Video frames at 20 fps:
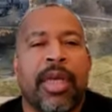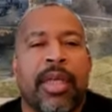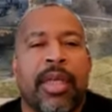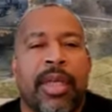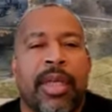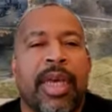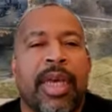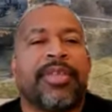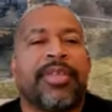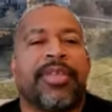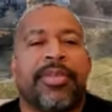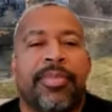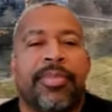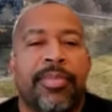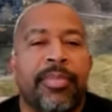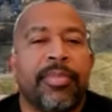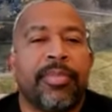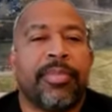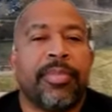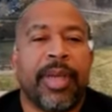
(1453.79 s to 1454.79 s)
Yes.
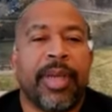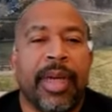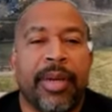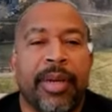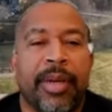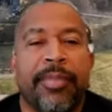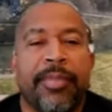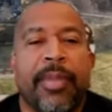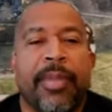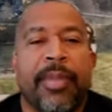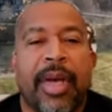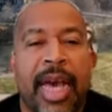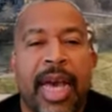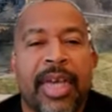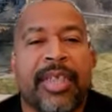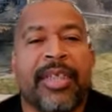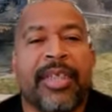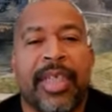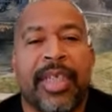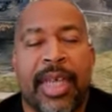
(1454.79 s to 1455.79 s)
Yeah. I
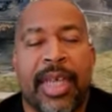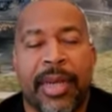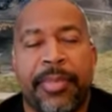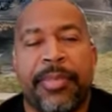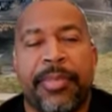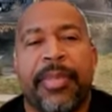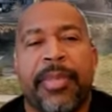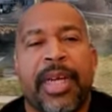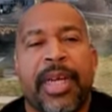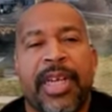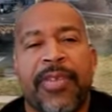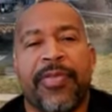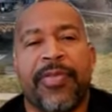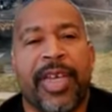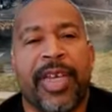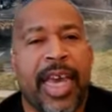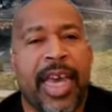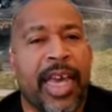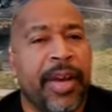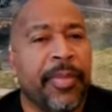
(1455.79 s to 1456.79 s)
can see that. I definitely
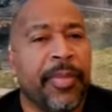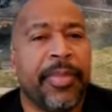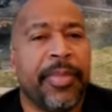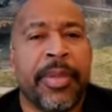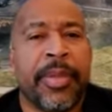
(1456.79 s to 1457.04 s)
can.